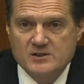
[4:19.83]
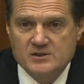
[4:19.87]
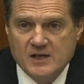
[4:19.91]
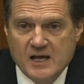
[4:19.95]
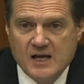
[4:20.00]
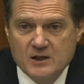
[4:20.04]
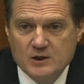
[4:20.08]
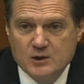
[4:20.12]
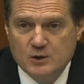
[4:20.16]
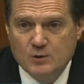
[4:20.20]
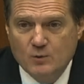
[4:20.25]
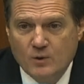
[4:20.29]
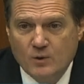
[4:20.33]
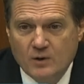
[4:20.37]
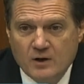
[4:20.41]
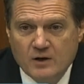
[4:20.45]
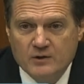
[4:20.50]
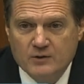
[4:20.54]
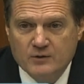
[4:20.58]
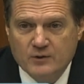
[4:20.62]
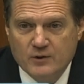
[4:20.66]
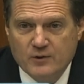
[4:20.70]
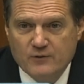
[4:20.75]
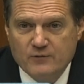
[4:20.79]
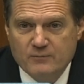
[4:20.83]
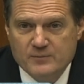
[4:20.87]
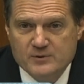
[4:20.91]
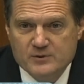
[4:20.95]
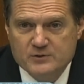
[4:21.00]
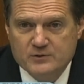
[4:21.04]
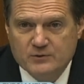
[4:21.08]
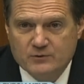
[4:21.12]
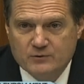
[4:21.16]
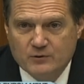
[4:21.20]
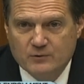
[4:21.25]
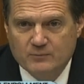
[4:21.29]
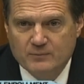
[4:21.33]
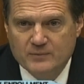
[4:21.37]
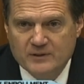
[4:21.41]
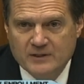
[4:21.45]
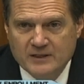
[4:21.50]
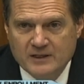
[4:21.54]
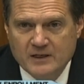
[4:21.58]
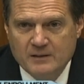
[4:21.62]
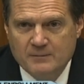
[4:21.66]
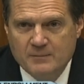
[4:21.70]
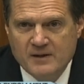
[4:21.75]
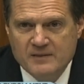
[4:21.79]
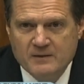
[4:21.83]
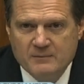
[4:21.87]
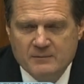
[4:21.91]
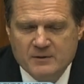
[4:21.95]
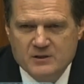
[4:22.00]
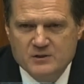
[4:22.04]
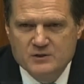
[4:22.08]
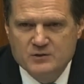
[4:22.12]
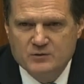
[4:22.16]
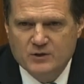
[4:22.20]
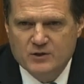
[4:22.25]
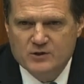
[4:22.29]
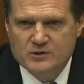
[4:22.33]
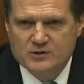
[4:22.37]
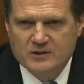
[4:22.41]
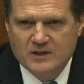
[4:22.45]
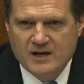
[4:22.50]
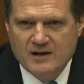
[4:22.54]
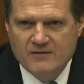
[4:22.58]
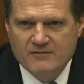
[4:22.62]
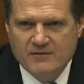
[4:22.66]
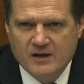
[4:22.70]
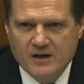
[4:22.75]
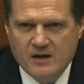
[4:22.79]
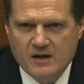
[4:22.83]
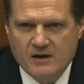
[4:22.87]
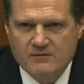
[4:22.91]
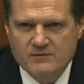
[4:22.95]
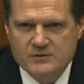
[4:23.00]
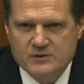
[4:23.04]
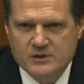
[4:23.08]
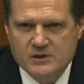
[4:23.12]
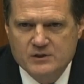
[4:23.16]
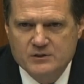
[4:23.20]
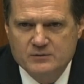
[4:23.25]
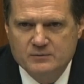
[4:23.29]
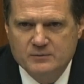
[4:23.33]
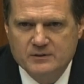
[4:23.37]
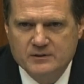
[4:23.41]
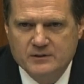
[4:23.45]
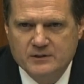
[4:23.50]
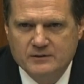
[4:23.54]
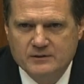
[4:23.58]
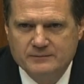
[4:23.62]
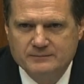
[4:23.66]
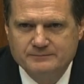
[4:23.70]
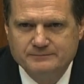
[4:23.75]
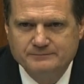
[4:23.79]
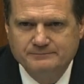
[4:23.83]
And you are under oath, Mr. Gruber. Did anybody in the administration have that conversation with you?